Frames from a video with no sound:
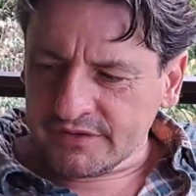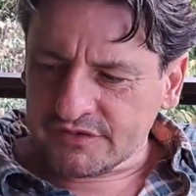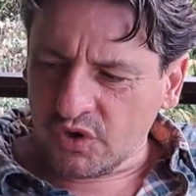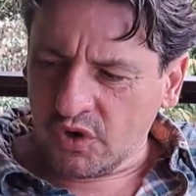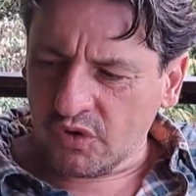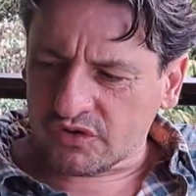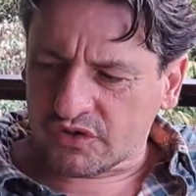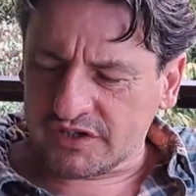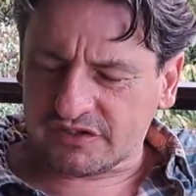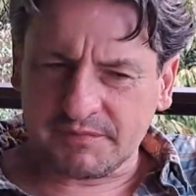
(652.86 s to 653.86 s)
so
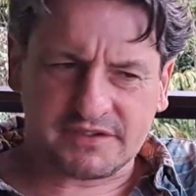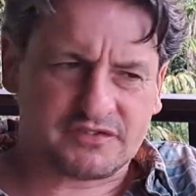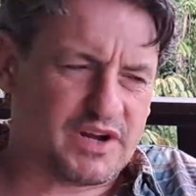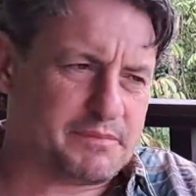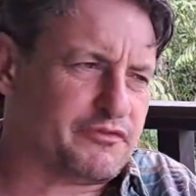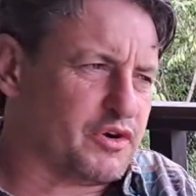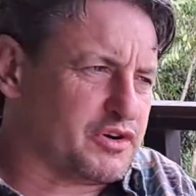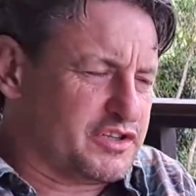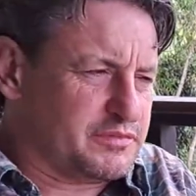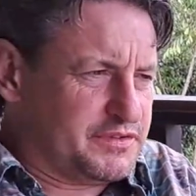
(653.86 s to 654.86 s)
Christmas, right before
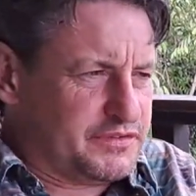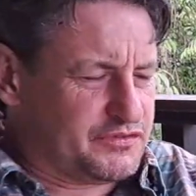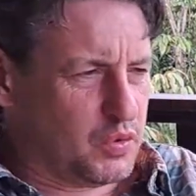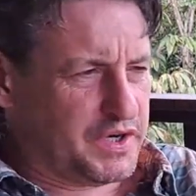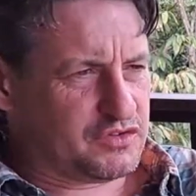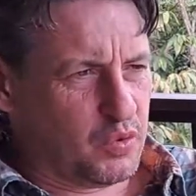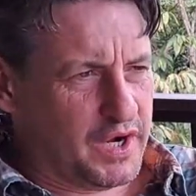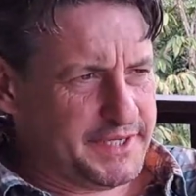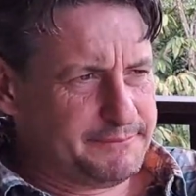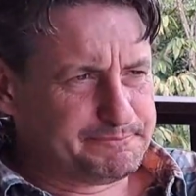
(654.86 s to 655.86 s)
Christmas of
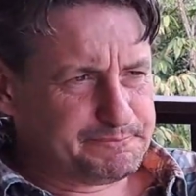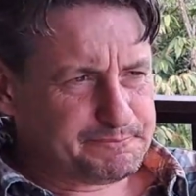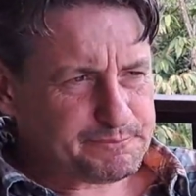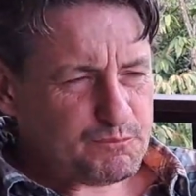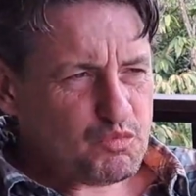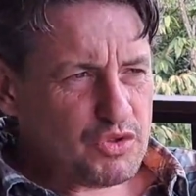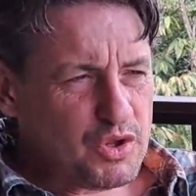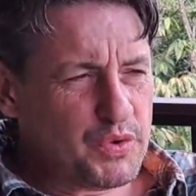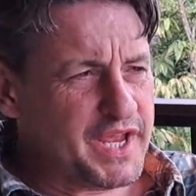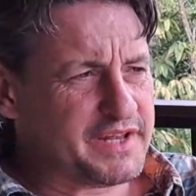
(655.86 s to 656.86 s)
2020,
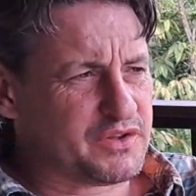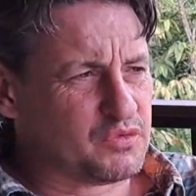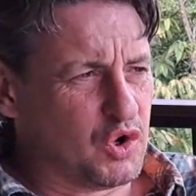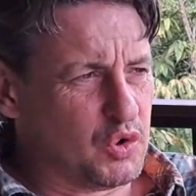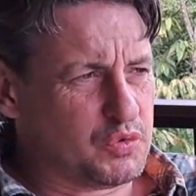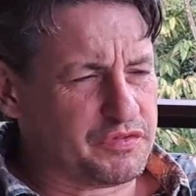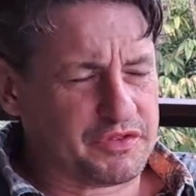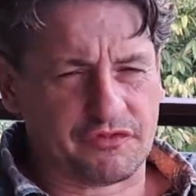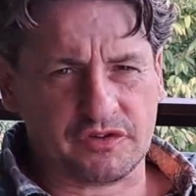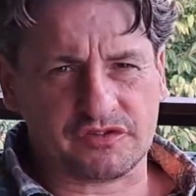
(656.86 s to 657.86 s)
we hit the road with
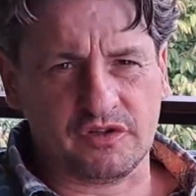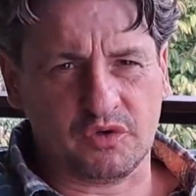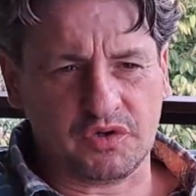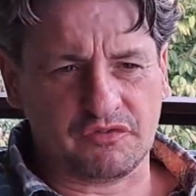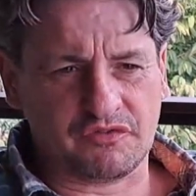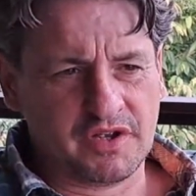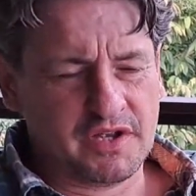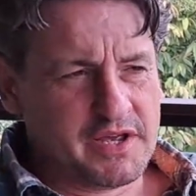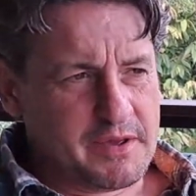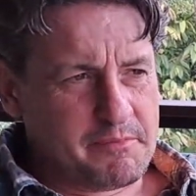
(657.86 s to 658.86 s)
the first load of
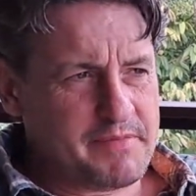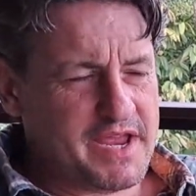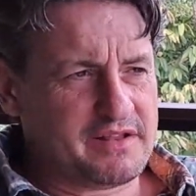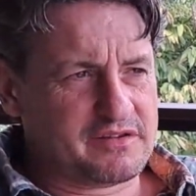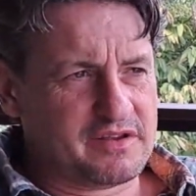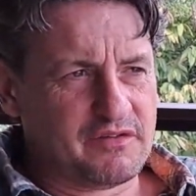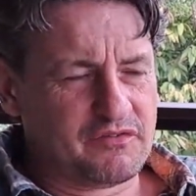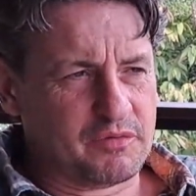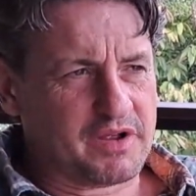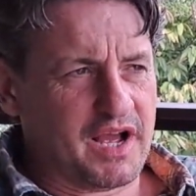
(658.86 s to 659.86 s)
meat
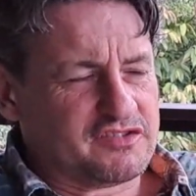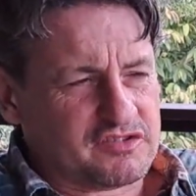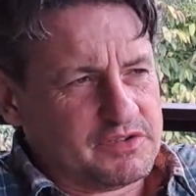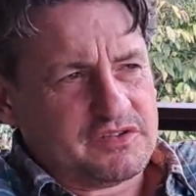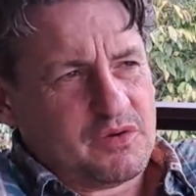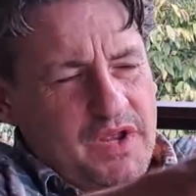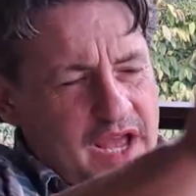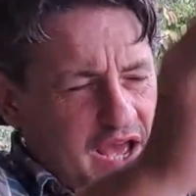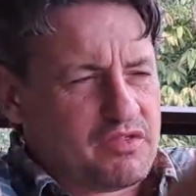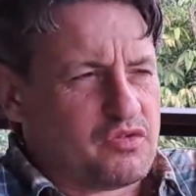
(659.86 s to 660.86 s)
from customers that we
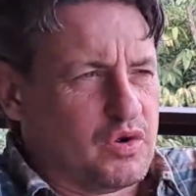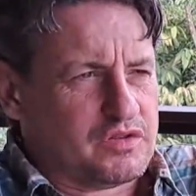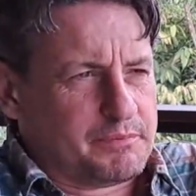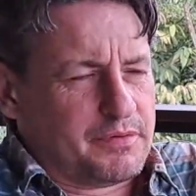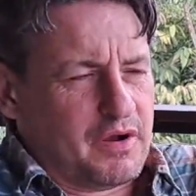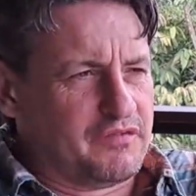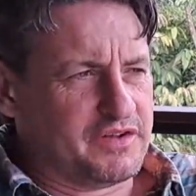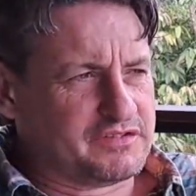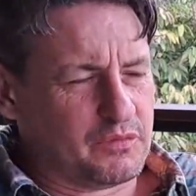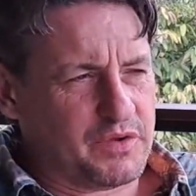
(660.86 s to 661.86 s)
had throughout the
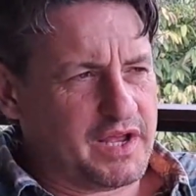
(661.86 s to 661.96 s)
province that